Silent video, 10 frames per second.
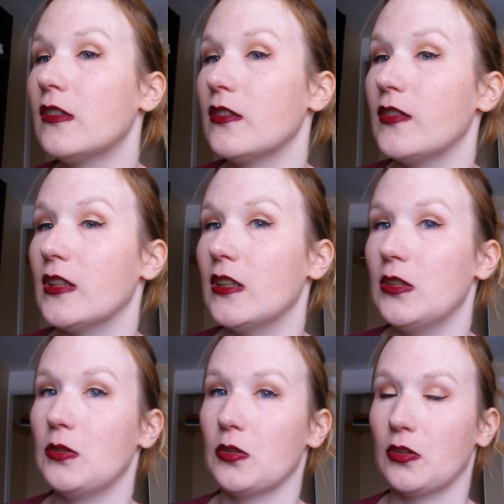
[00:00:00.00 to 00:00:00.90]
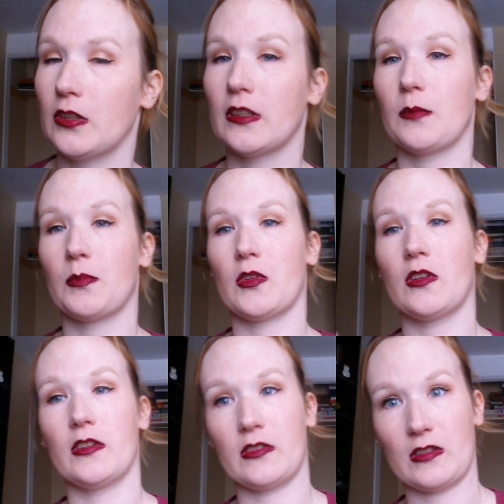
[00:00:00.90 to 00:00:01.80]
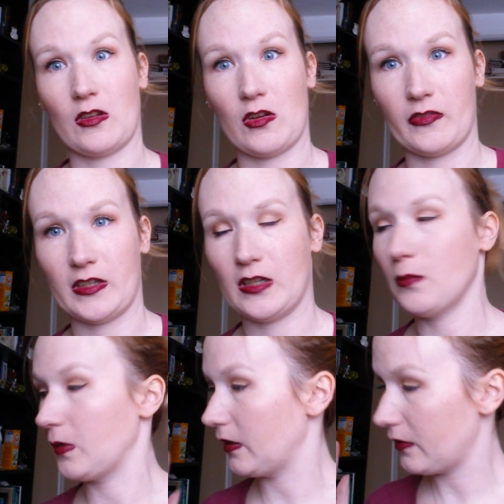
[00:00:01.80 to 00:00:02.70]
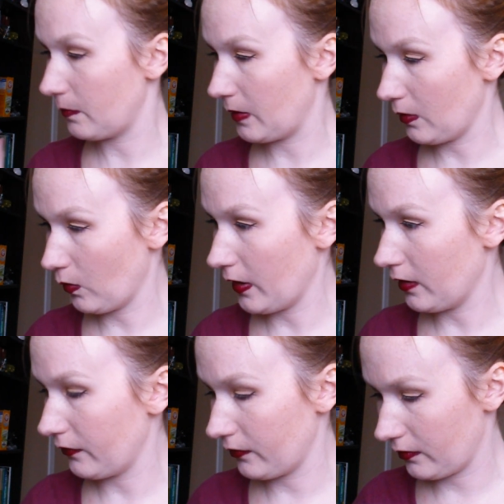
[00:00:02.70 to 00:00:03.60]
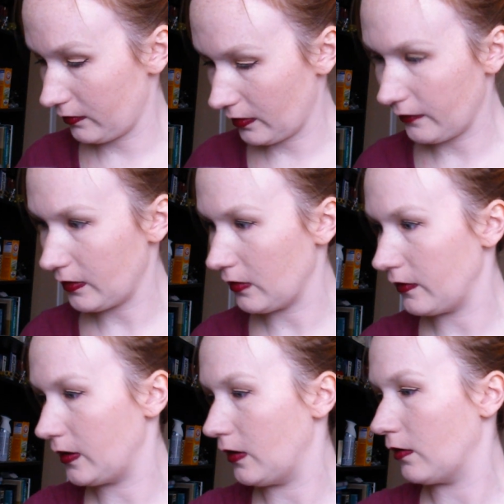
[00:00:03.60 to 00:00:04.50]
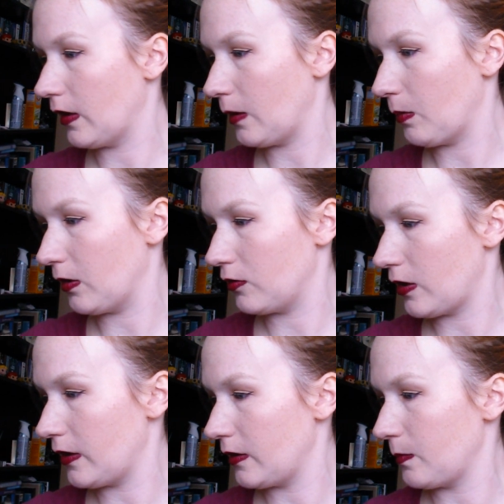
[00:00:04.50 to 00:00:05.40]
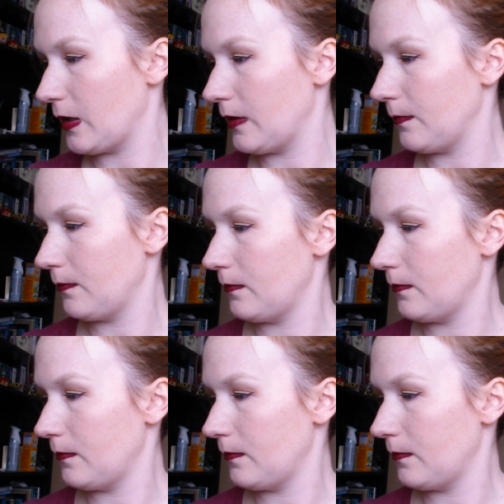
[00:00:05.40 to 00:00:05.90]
It's a very neutral look. I'm sorry this is a long video, but it's been a while since I've done a video, and I apologize, but